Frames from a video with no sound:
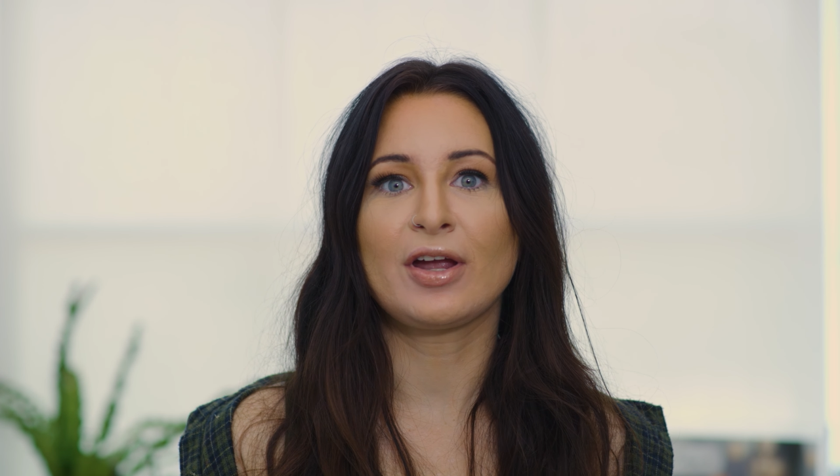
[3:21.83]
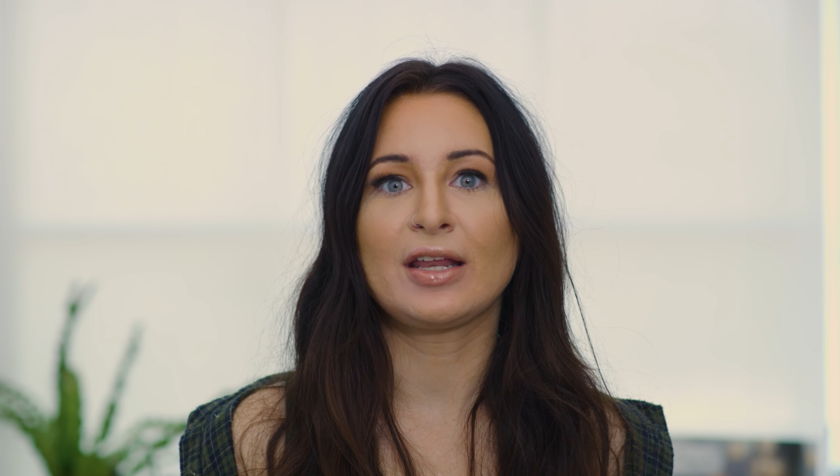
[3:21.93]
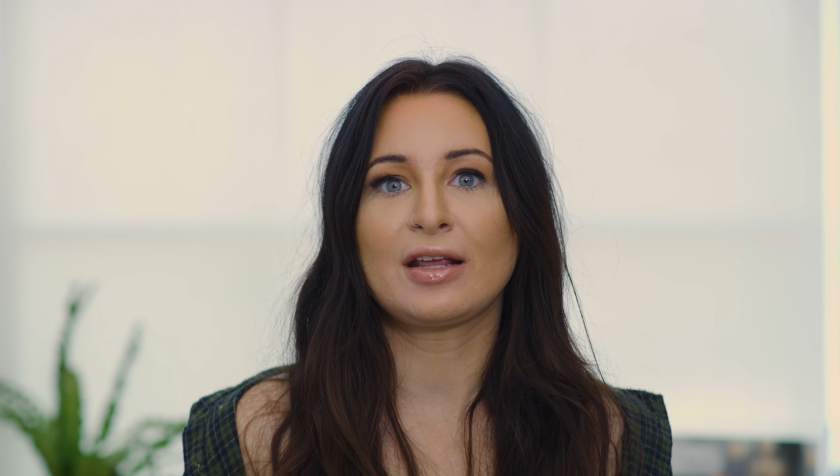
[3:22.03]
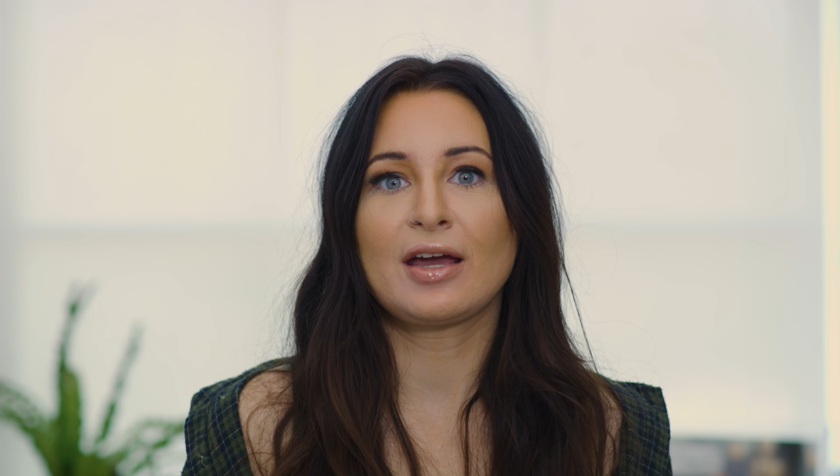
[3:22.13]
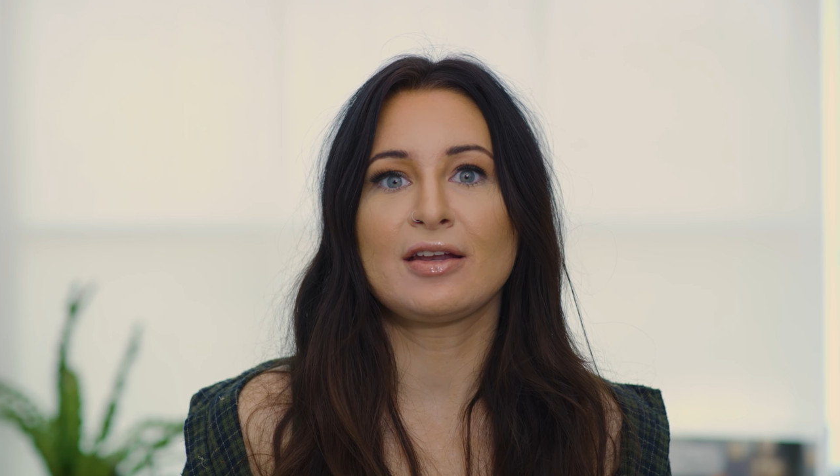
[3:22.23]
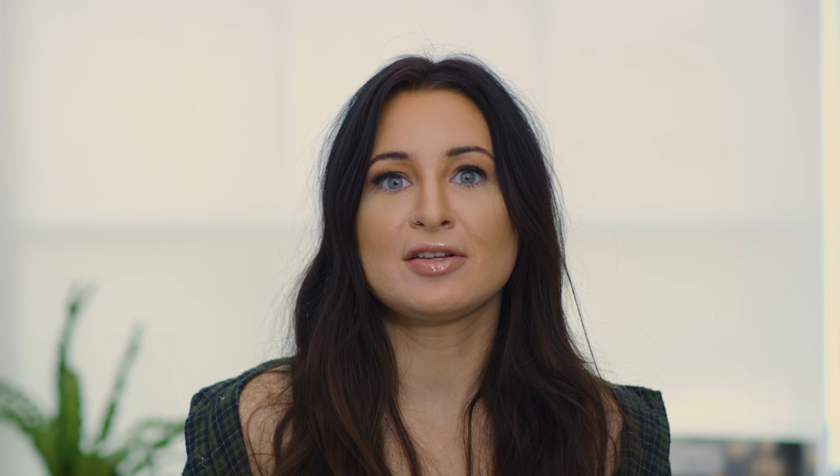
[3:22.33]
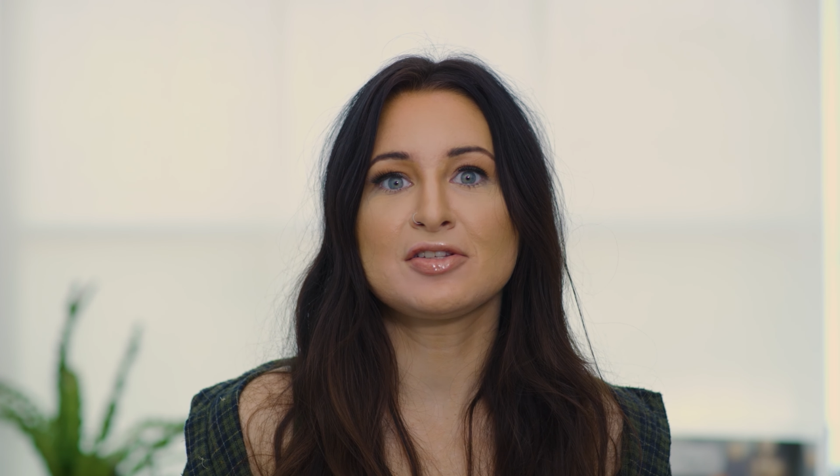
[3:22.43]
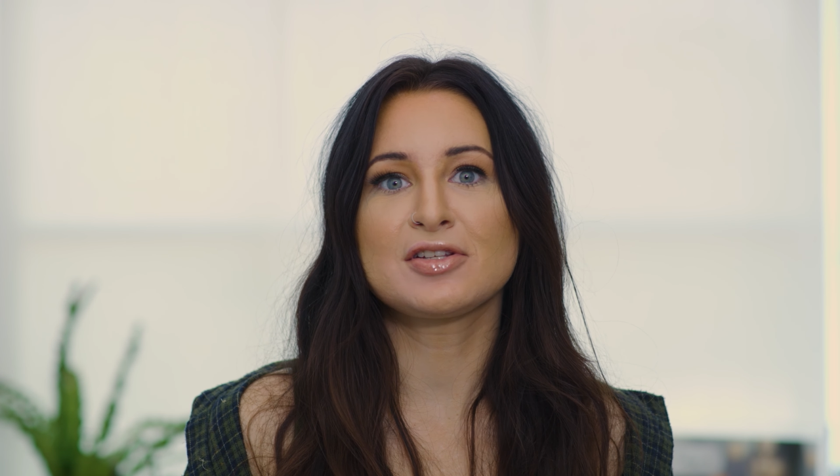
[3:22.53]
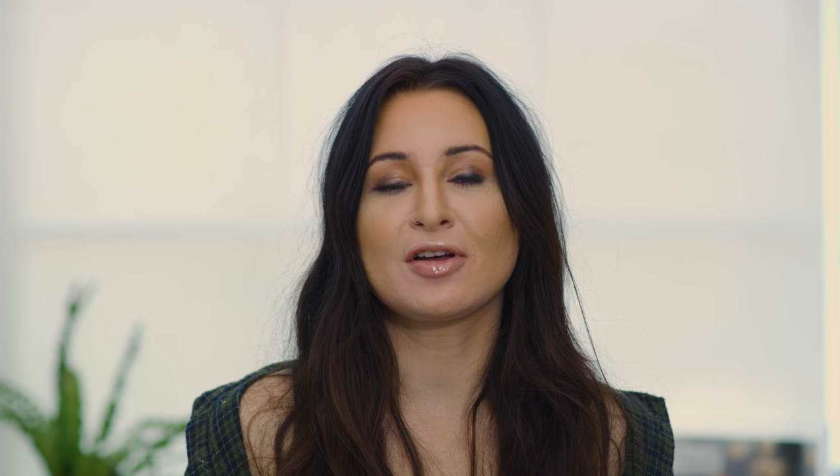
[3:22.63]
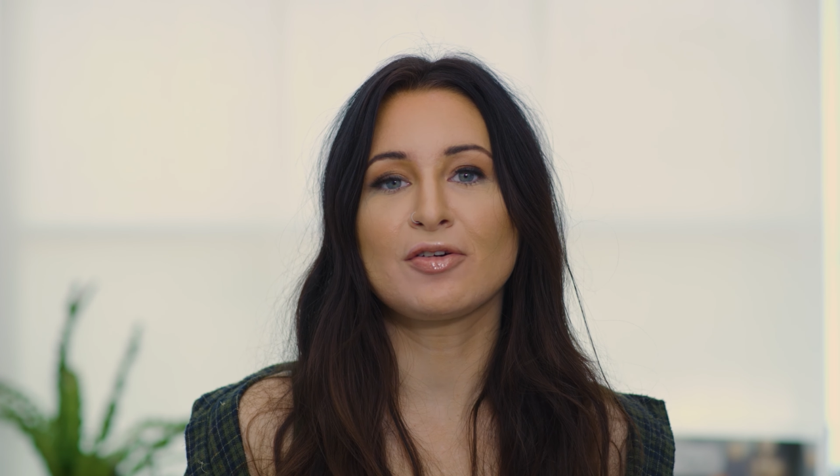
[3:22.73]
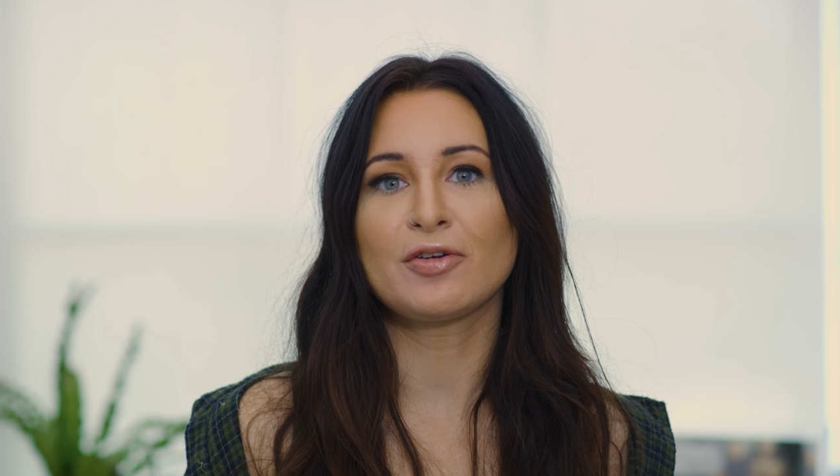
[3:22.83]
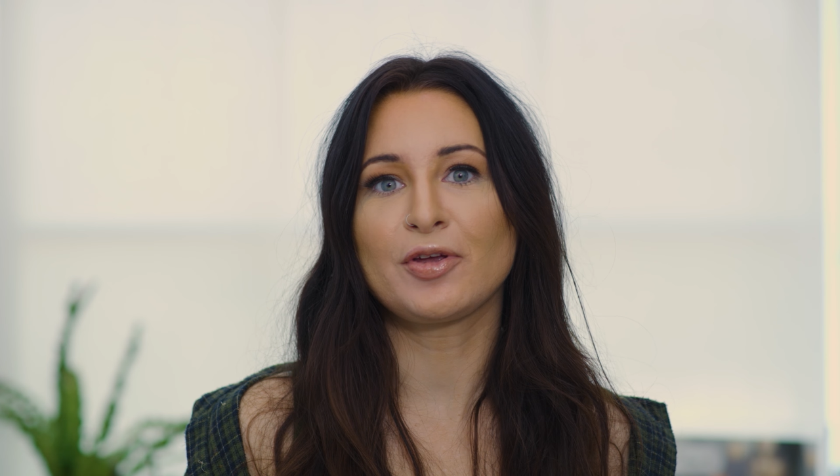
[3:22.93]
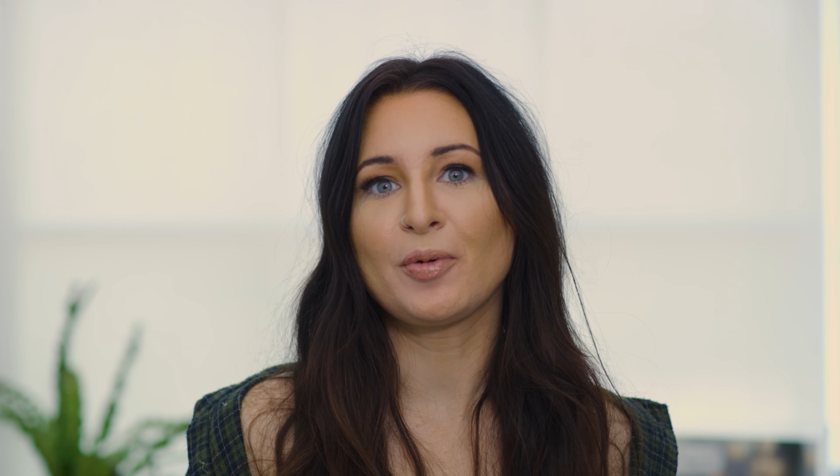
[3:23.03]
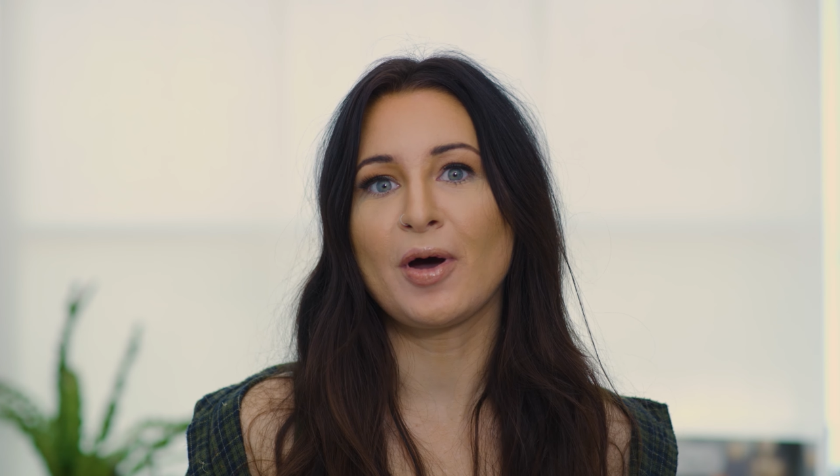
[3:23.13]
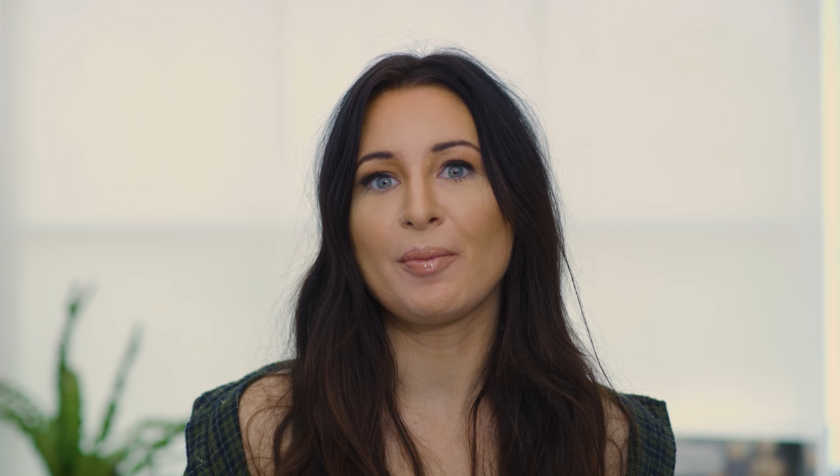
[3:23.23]
and kind of snuggle
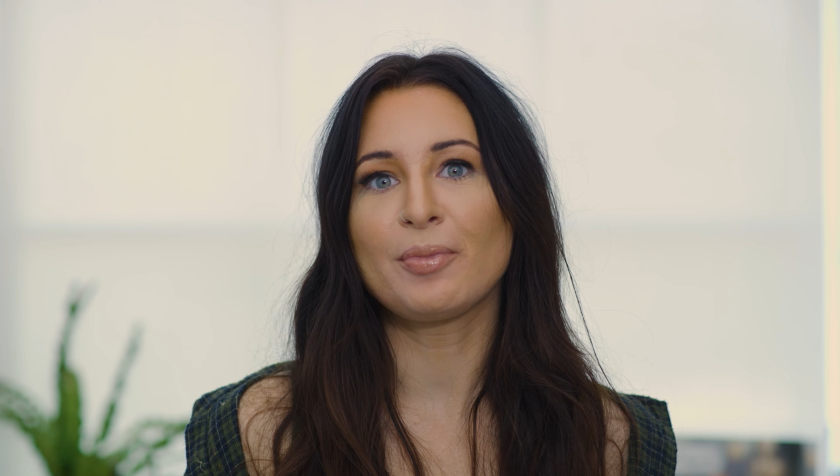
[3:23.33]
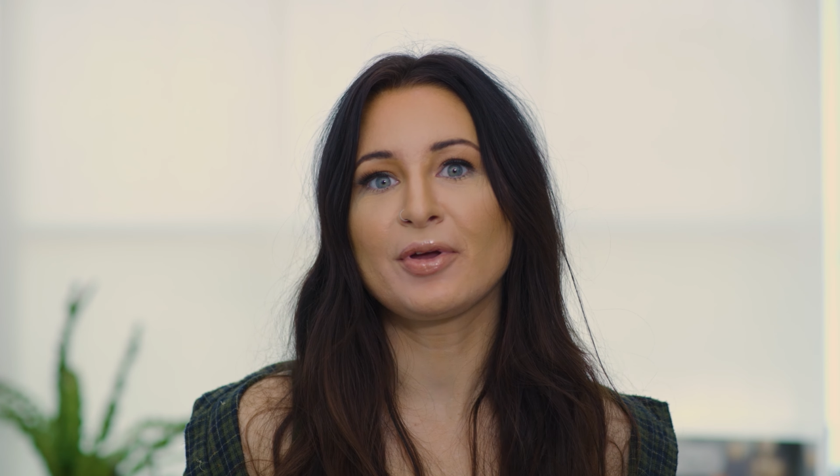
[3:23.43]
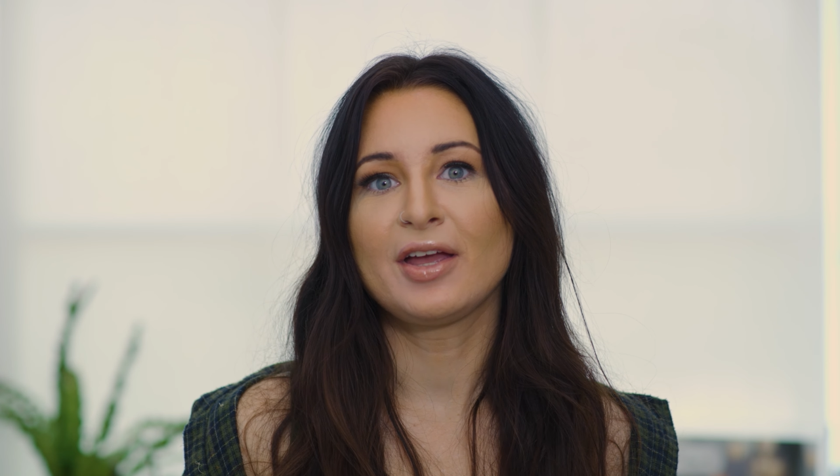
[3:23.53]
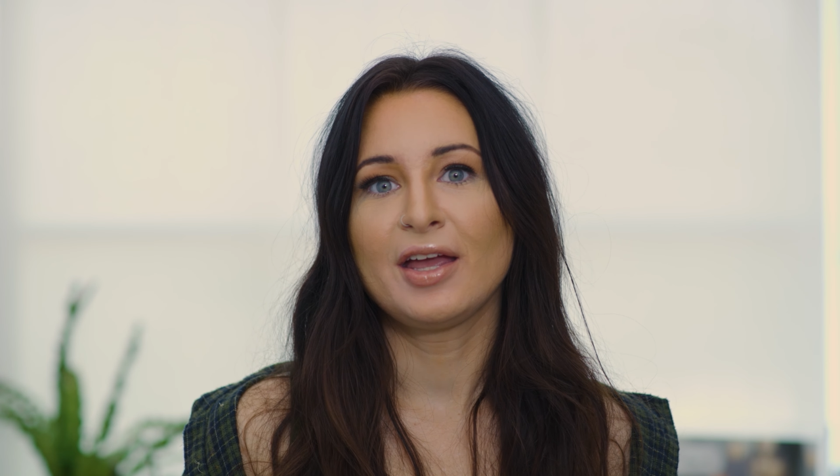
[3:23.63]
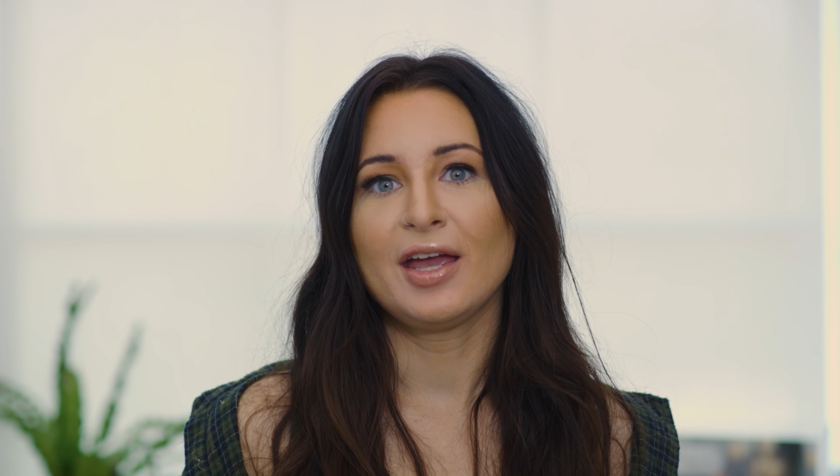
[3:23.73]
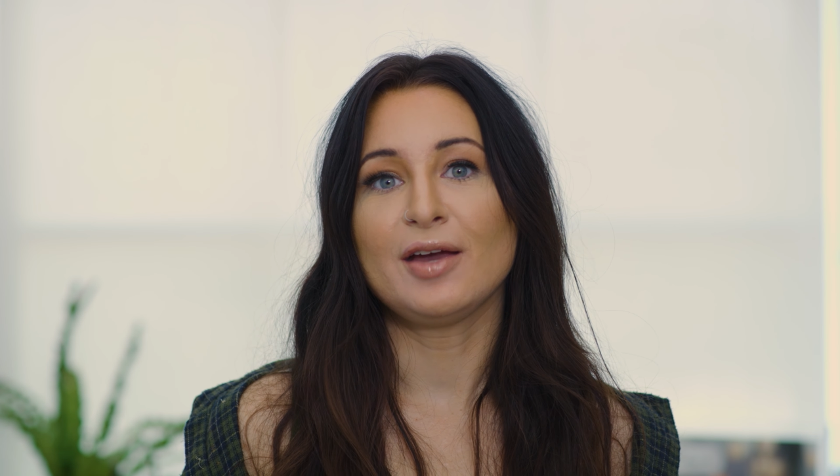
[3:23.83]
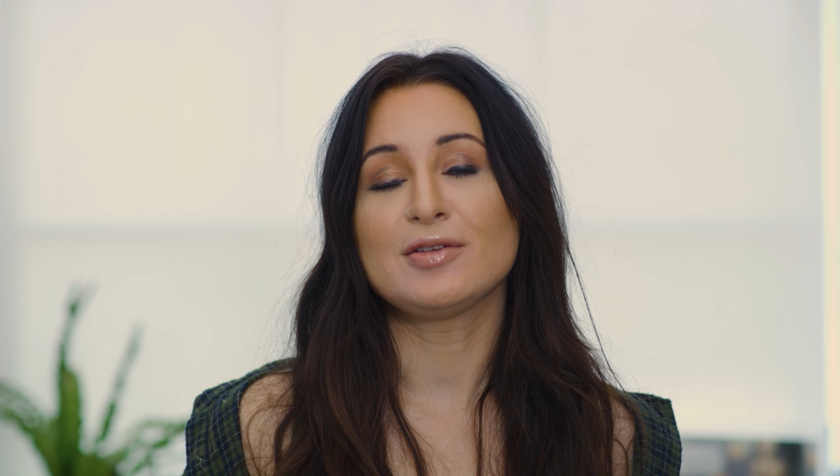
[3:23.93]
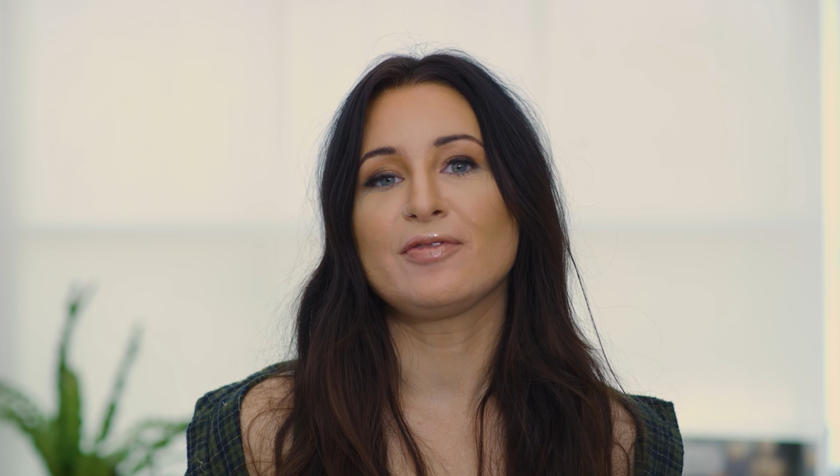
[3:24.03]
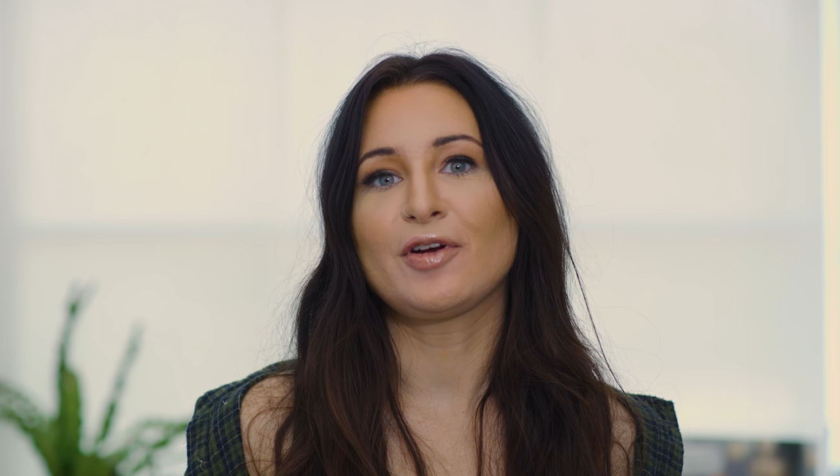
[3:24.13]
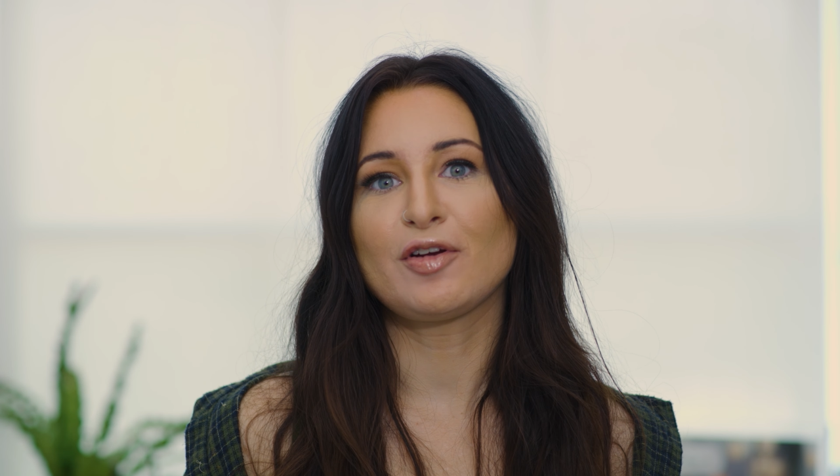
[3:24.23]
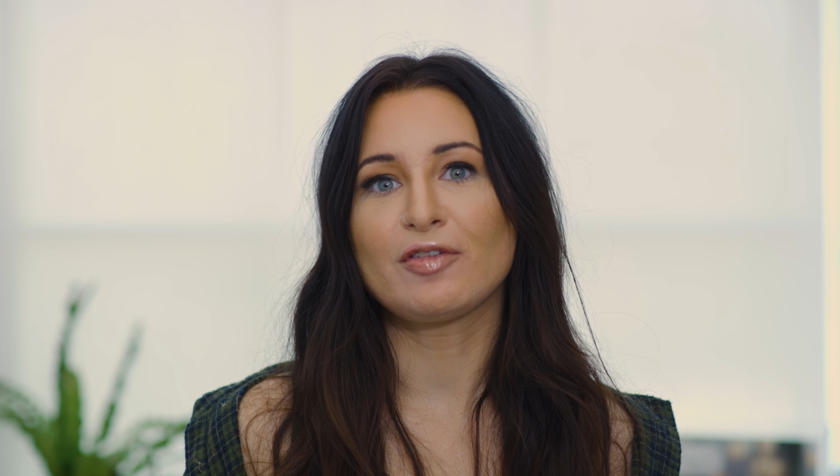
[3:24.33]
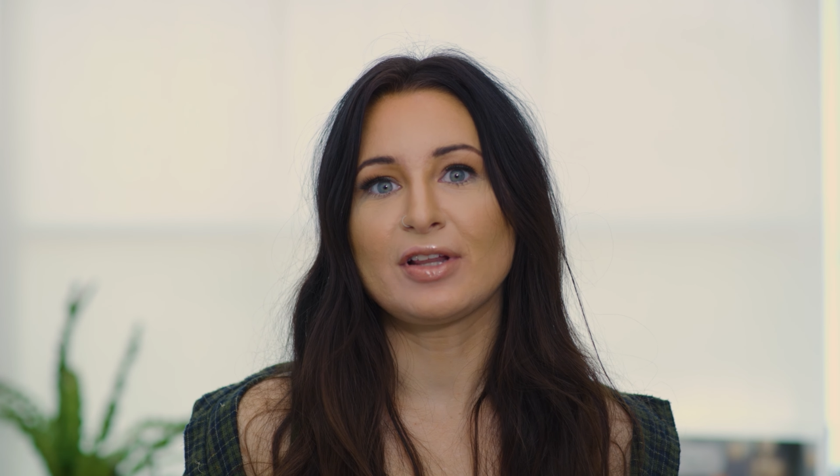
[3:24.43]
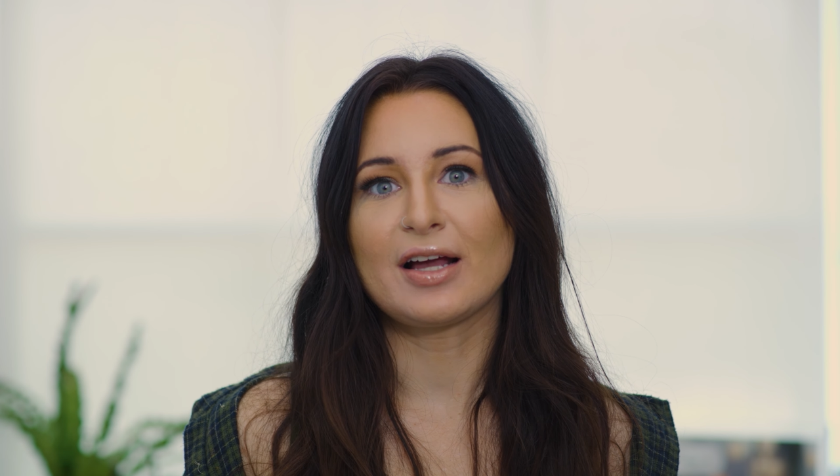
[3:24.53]
you up it was very